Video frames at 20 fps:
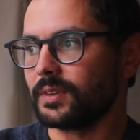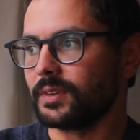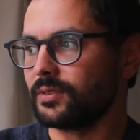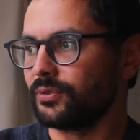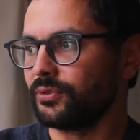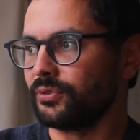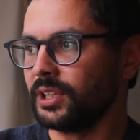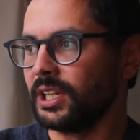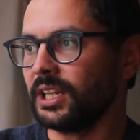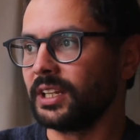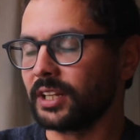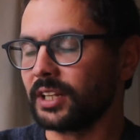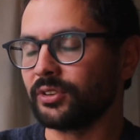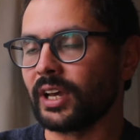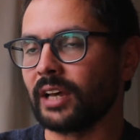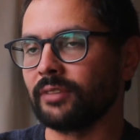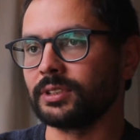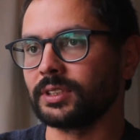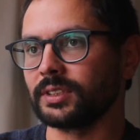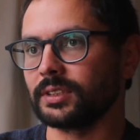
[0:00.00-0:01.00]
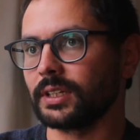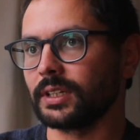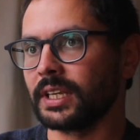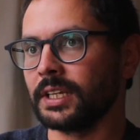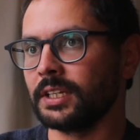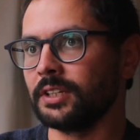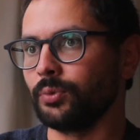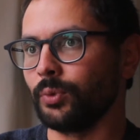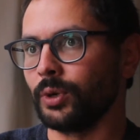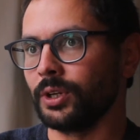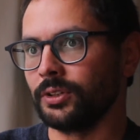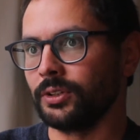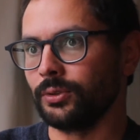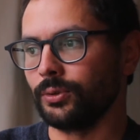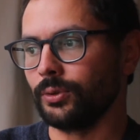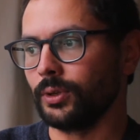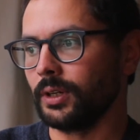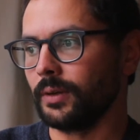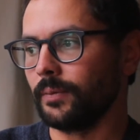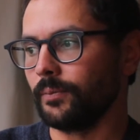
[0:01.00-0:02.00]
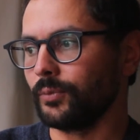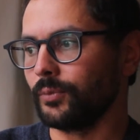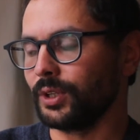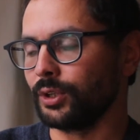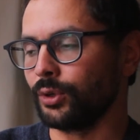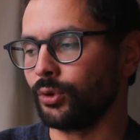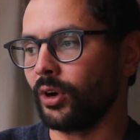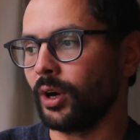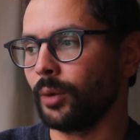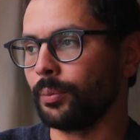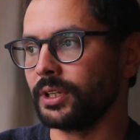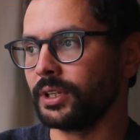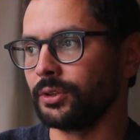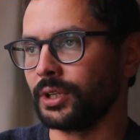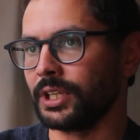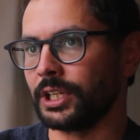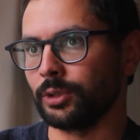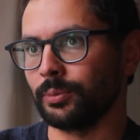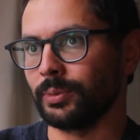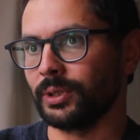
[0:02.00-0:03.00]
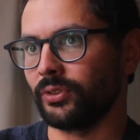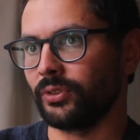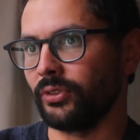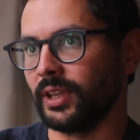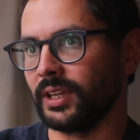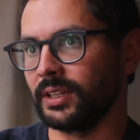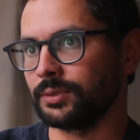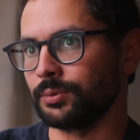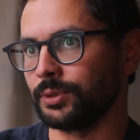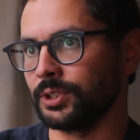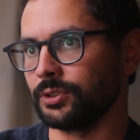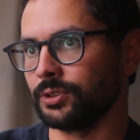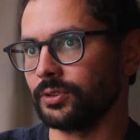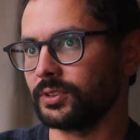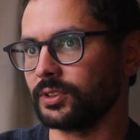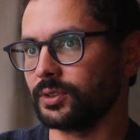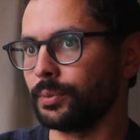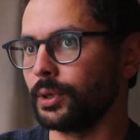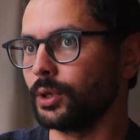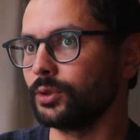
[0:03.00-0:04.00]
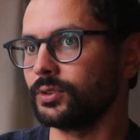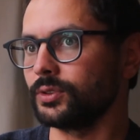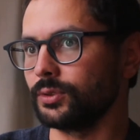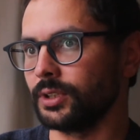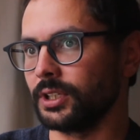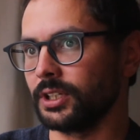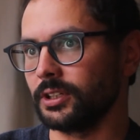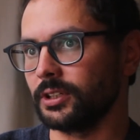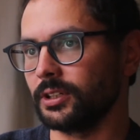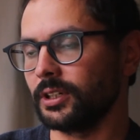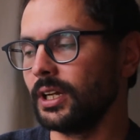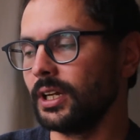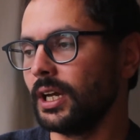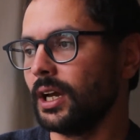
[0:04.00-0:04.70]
feeling that you have as a kid when you grow up and you hear about things which you're not supposed to hear,